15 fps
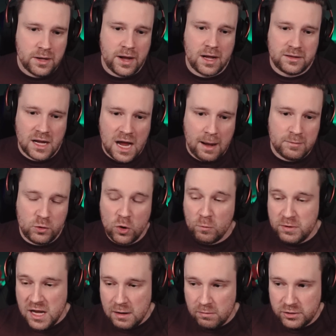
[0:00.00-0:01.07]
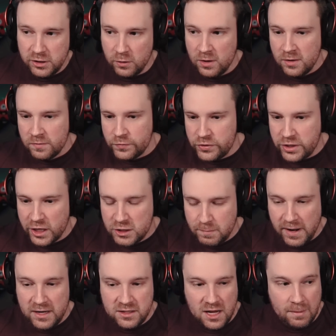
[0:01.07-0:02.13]
At times you won't be able to, just
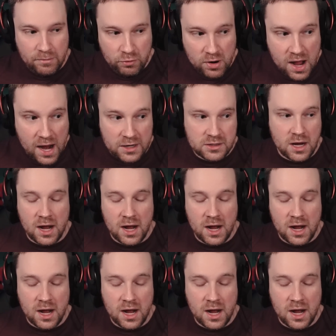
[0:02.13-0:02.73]
based on procs,